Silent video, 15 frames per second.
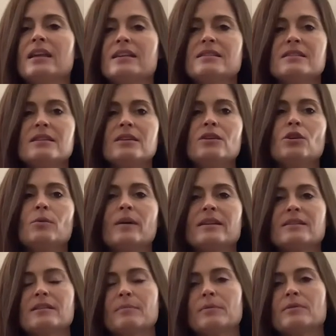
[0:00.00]
They see you
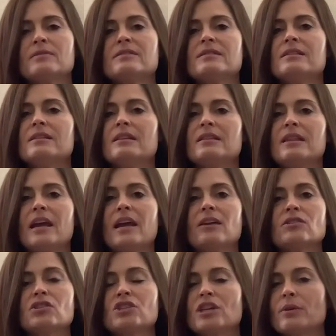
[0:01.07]
as the person that they
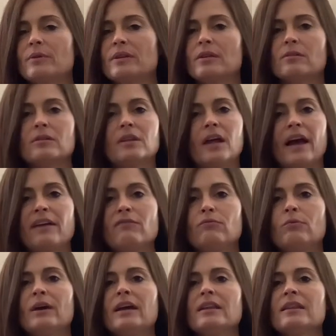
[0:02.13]
are sharing their
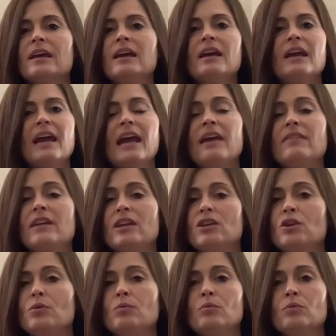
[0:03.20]
life with, and that
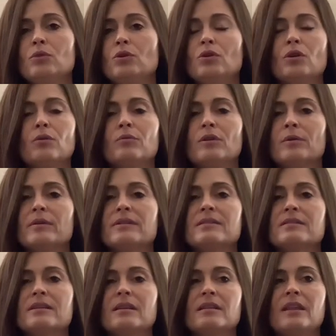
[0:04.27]

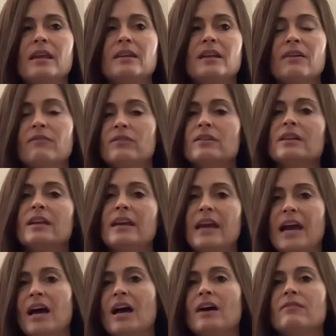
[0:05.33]
they definitely
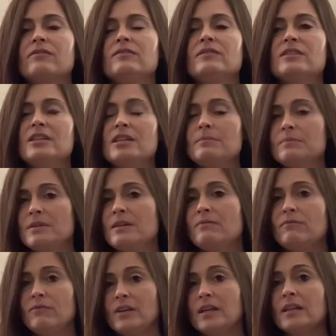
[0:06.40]
have deep,
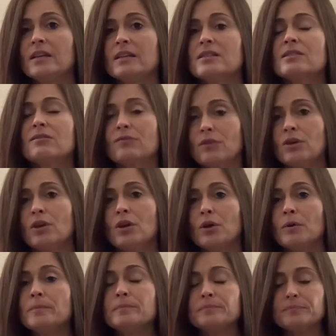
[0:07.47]
deep feelings for
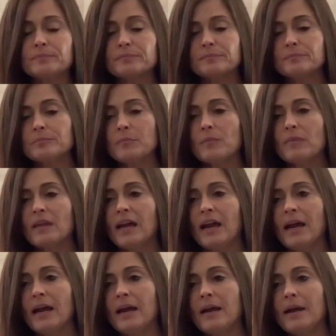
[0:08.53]
you,
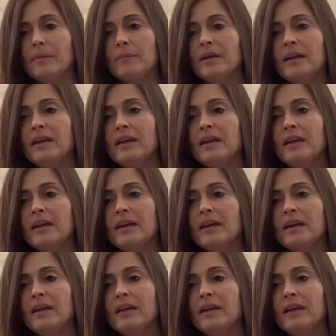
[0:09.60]
and